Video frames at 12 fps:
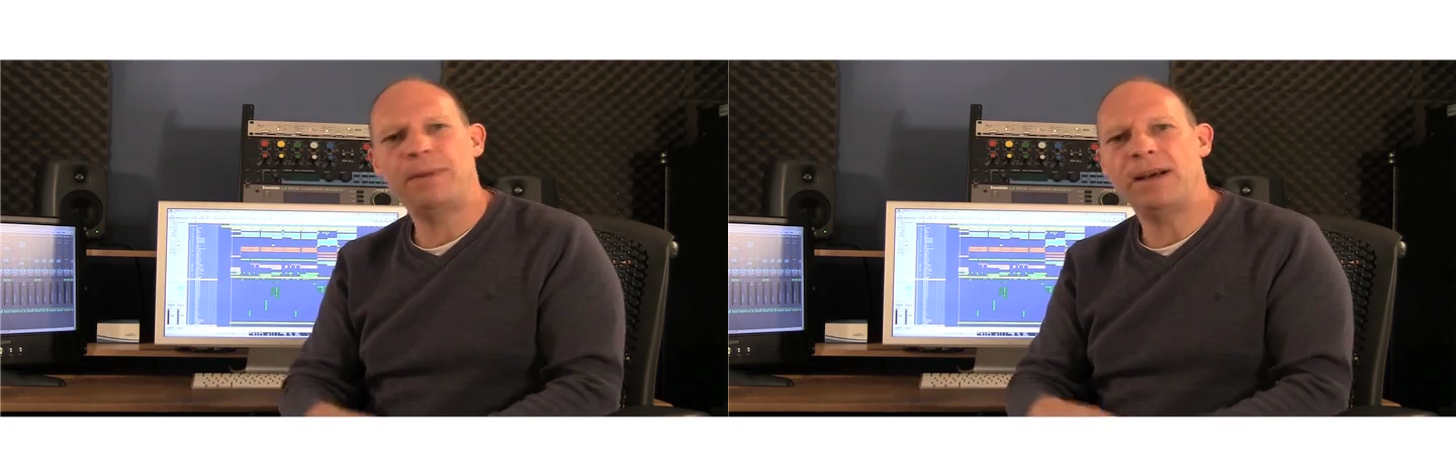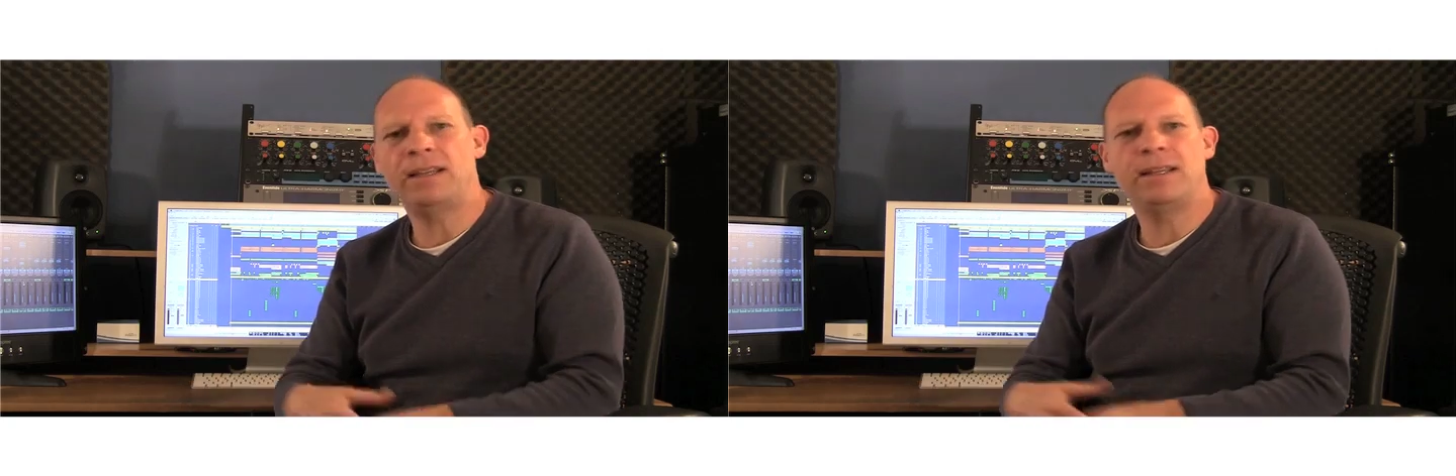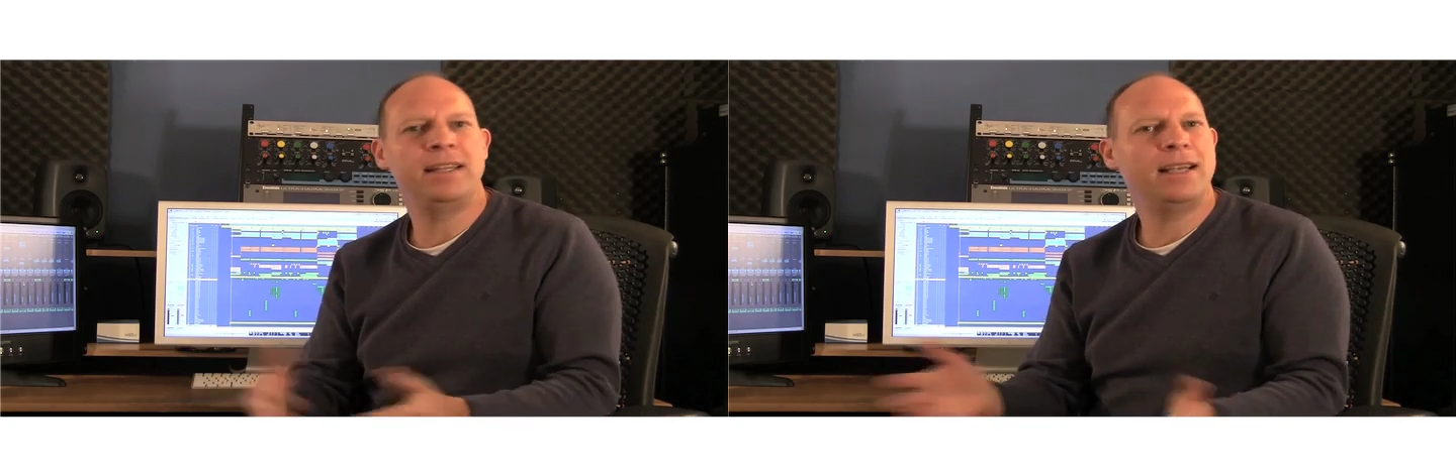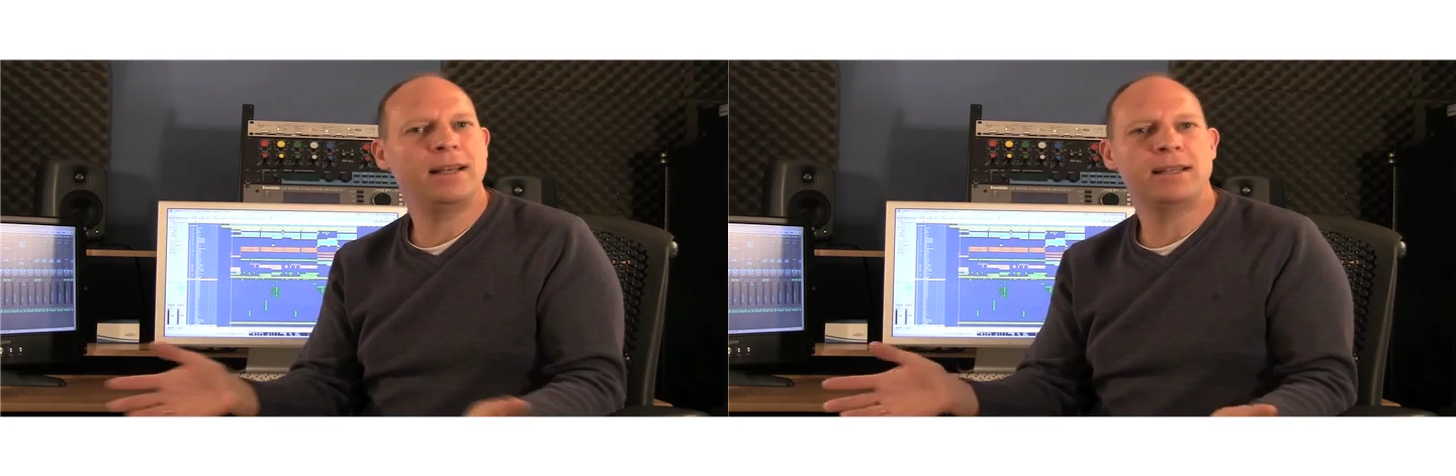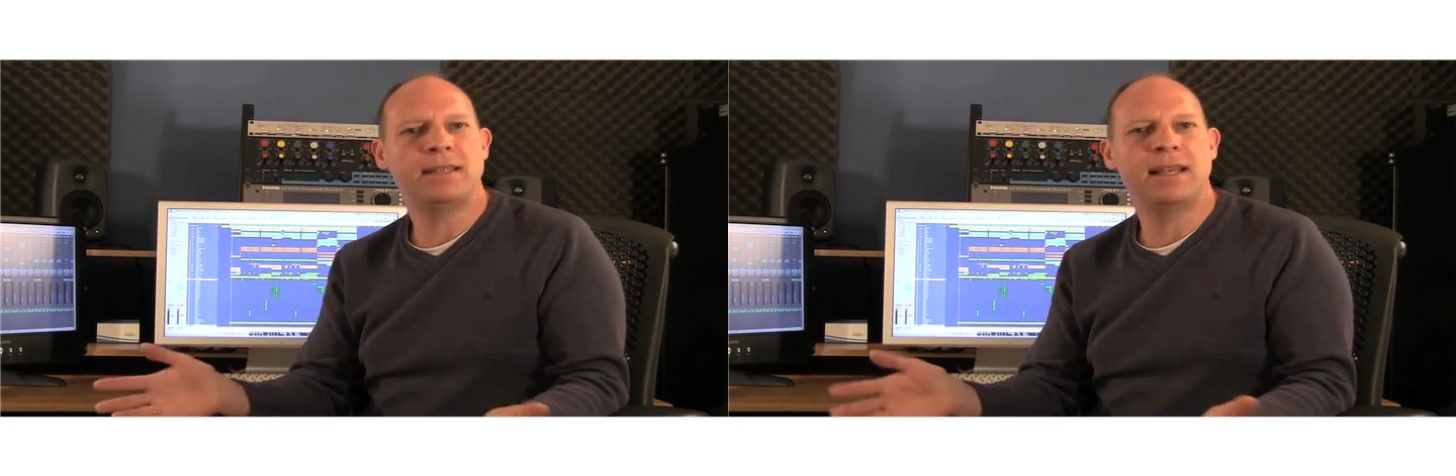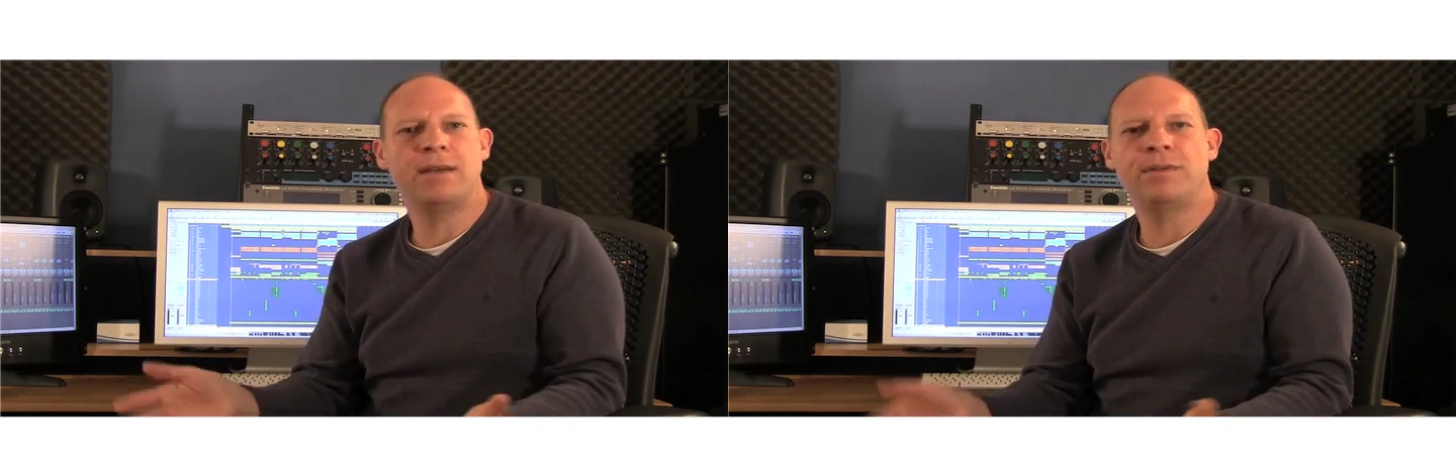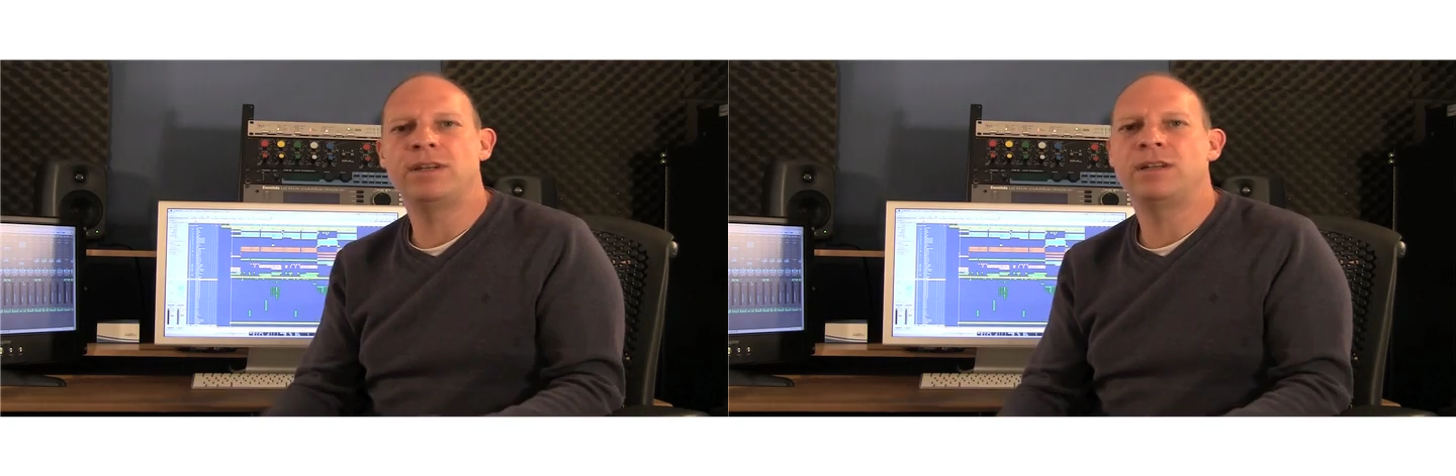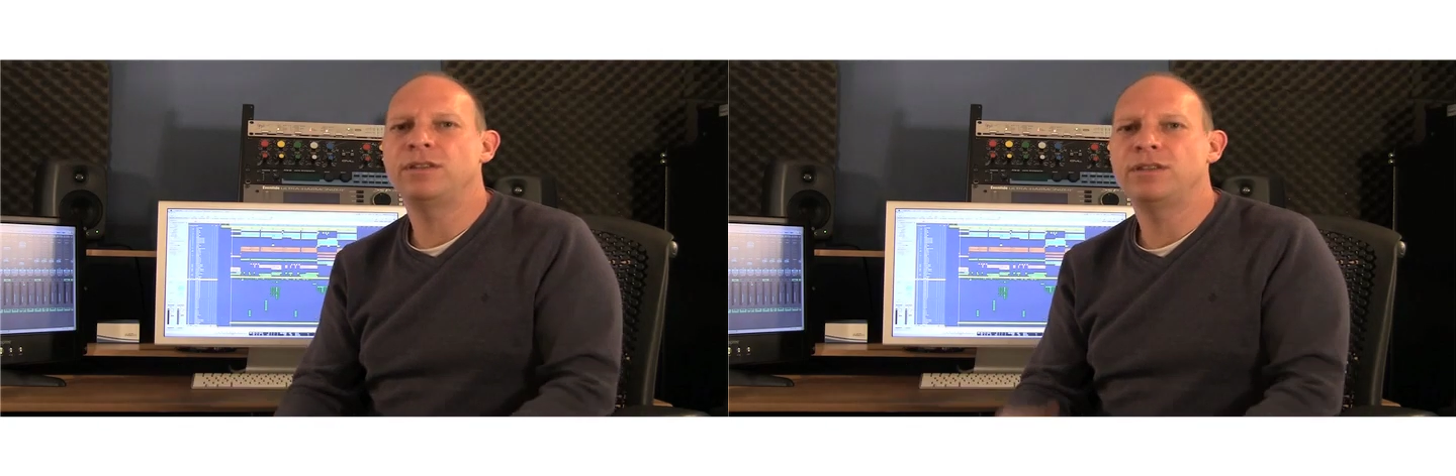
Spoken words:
better than the other seven.